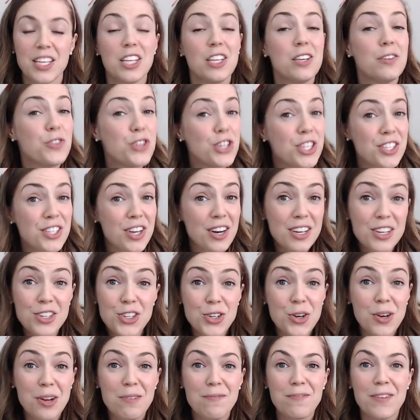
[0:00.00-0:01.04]
You've just started
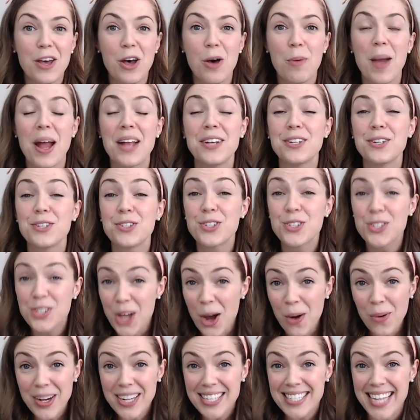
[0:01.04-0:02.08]
shooting film and you're
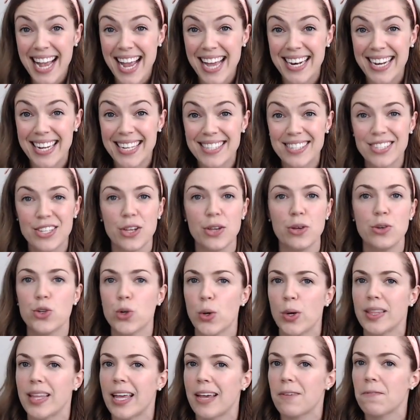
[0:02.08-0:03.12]
so excited, so you
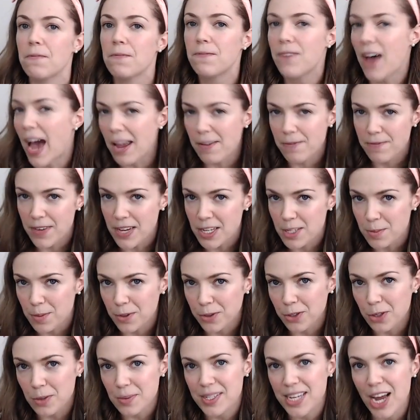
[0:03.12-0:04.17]
join like 5 Facebook
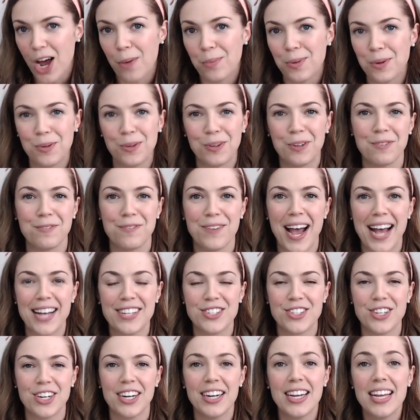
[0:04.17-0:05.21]
groups to help you learn
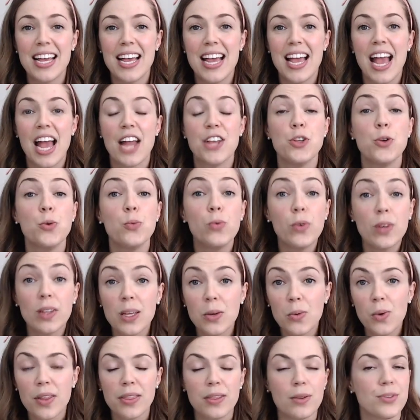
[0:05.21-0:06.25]
faster. And you really
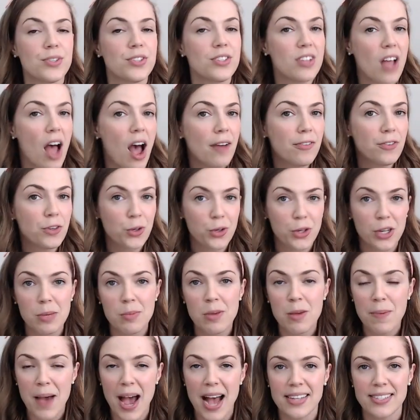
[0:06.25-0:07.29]
want those soft,
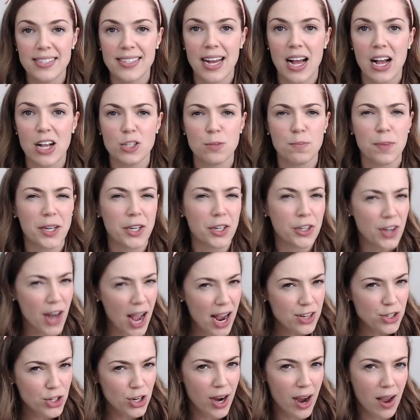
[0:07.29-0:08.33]
creamy pastels, but you're
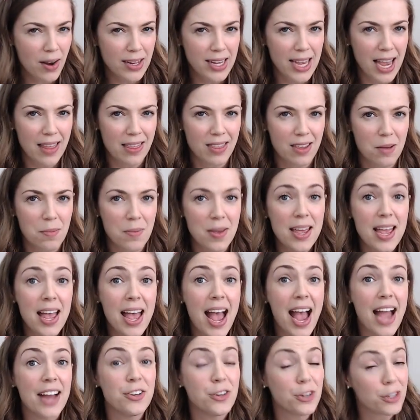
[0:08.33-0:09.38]
not sure how to get them,
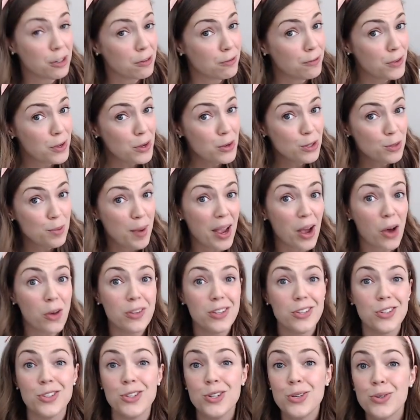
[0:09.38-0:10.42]
and you're confused by all
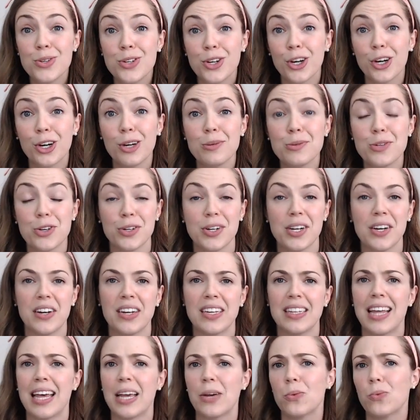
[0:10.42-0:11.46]
these new terms you're
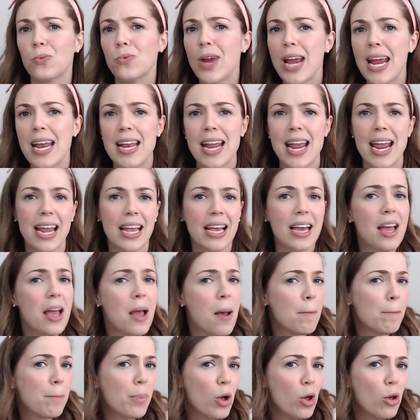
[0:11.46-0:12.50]
hearing like rating,
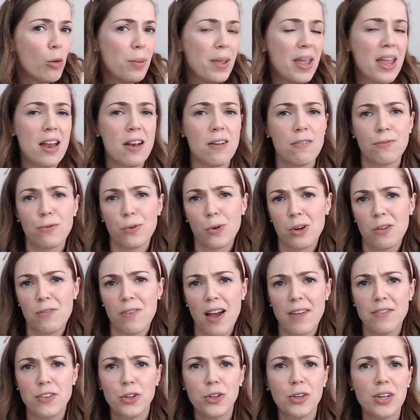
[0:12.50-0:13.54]
bulb in,
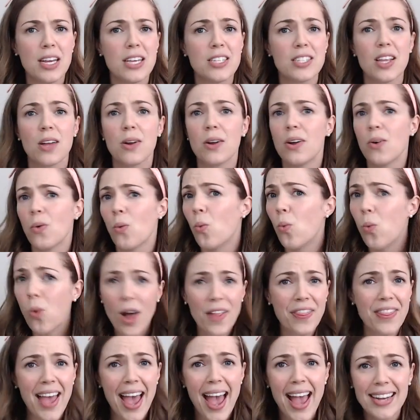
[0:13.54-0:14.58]
45 degrees.
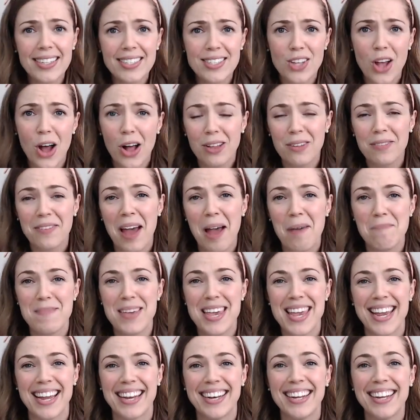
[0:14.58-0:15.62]
What the heck does all of that
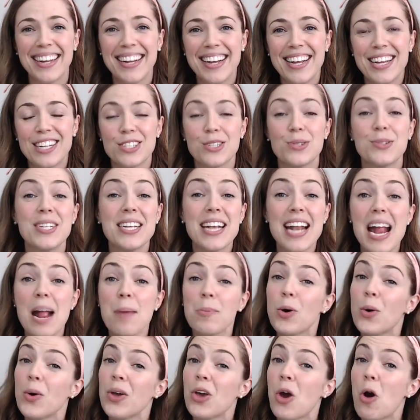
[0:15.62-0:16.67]
mean? So today
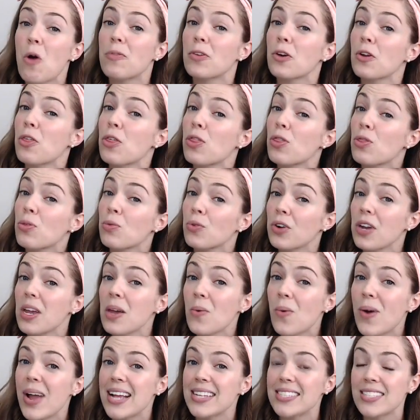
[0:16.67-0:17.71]
I'm going over 3
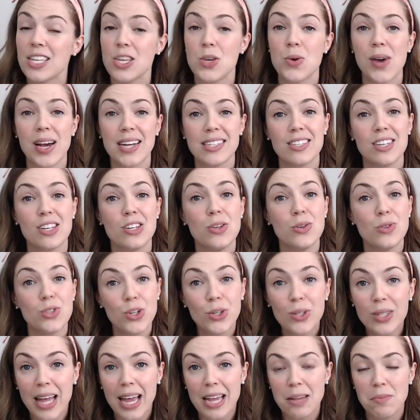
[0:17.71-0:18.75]
ways that you guys can use
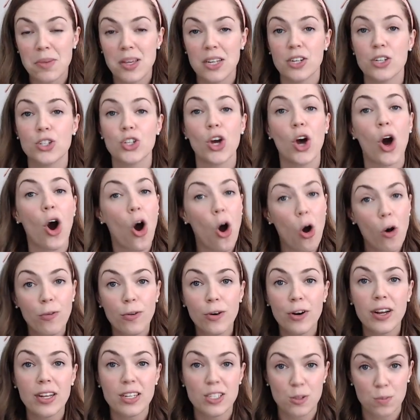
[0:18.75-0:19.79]
your light meter to
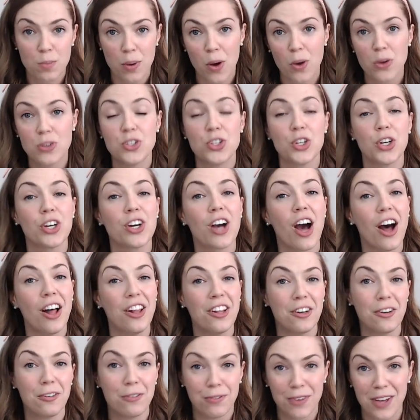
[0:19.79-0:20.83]
overexpose your
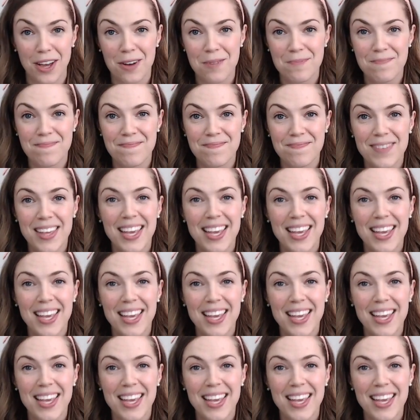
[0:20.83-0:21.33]
color film.